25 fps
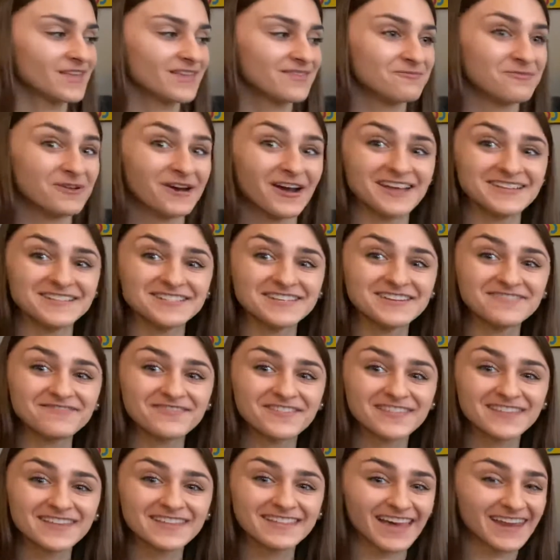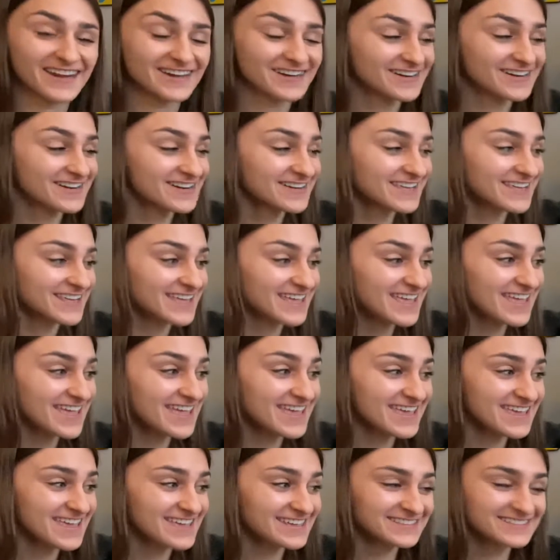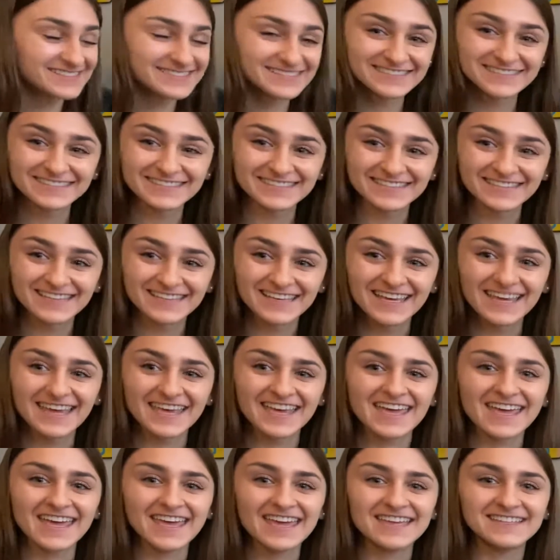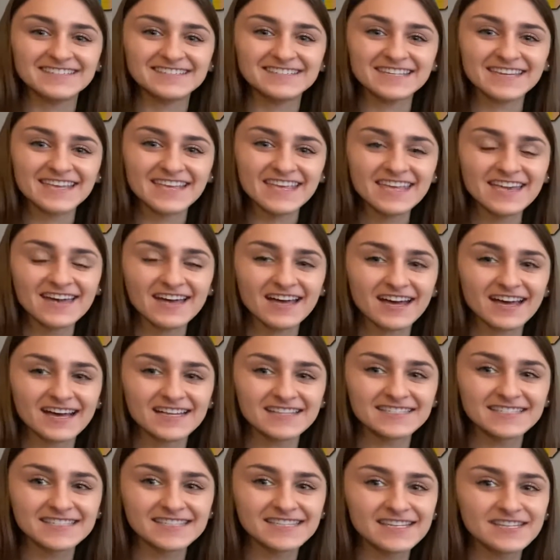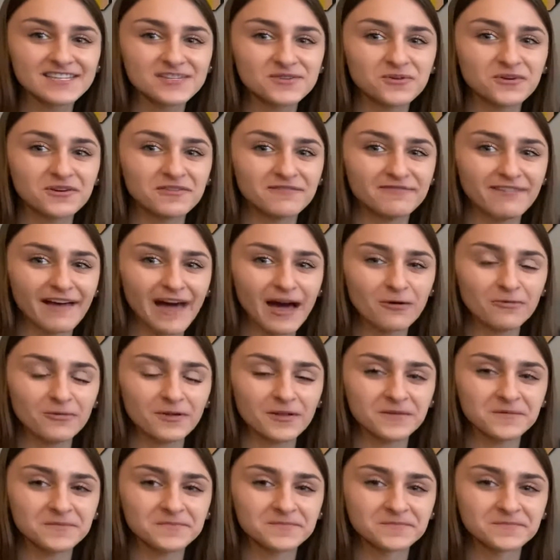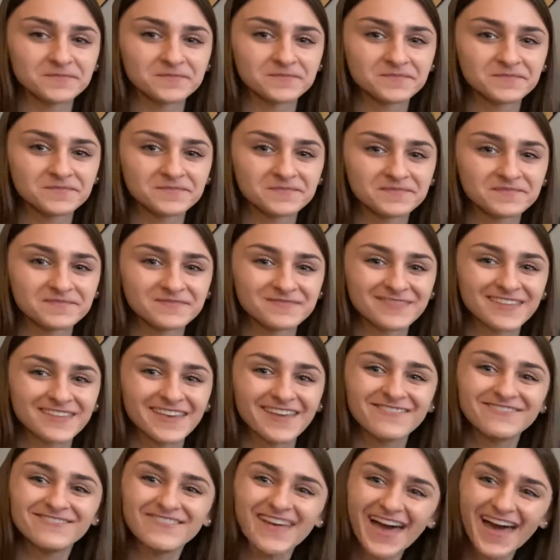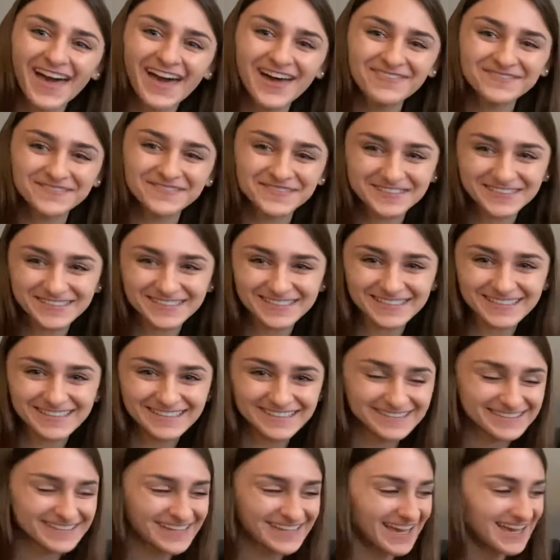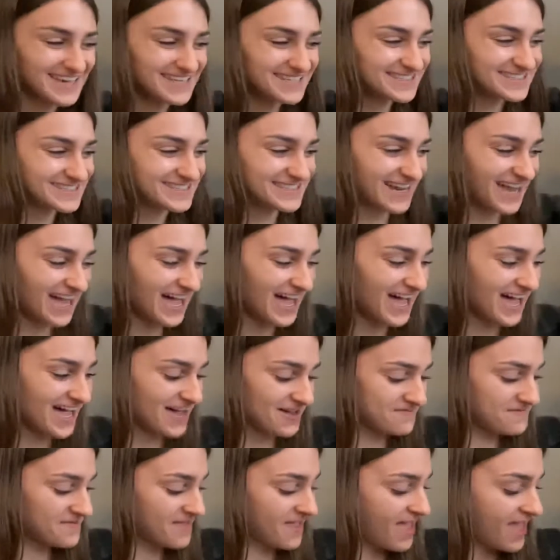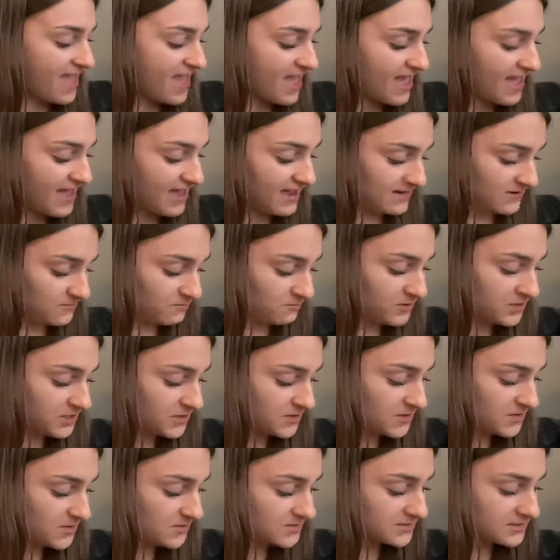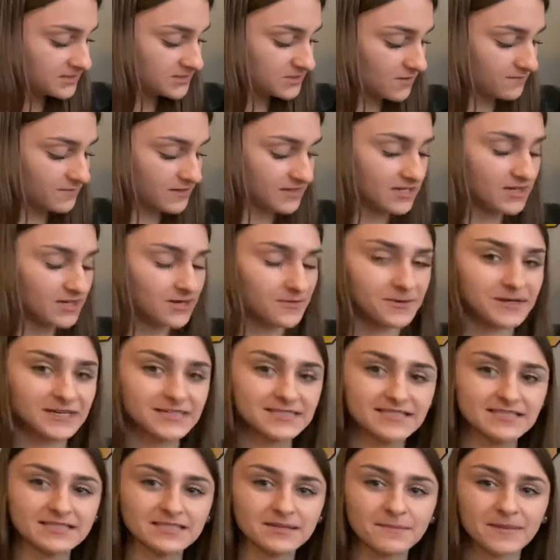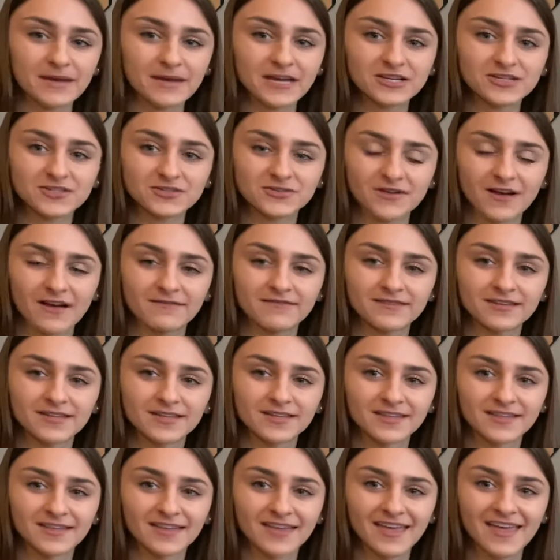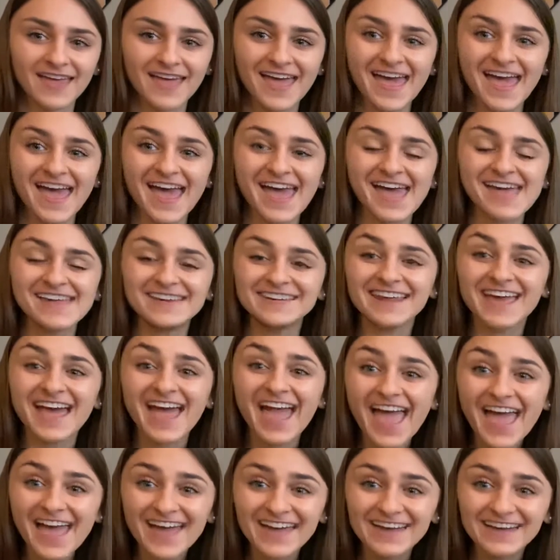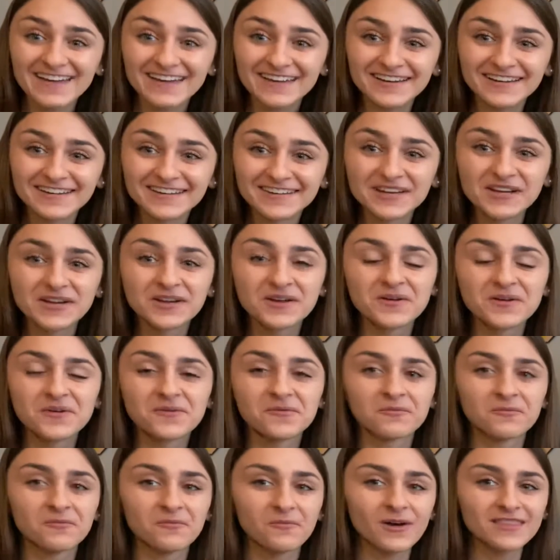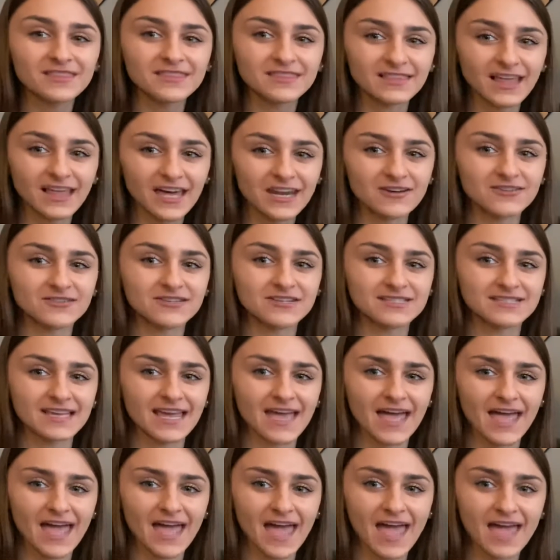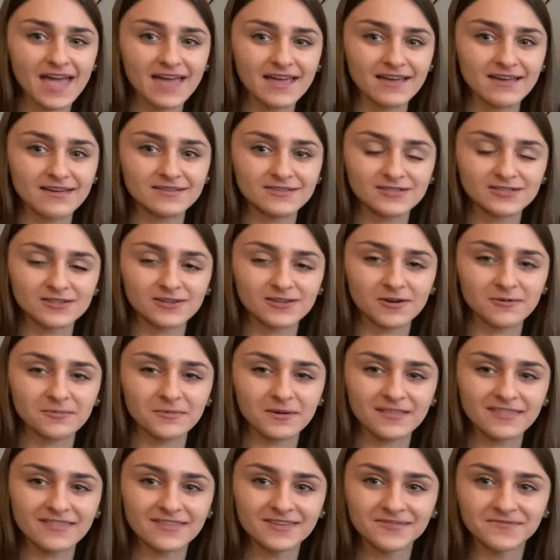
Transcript: We're hunting for the letter E. Is E a consonant or a vowel? Vowel, nice job. And what do you notice is over here? What is this a picture of? An egg. What letter does egg start with?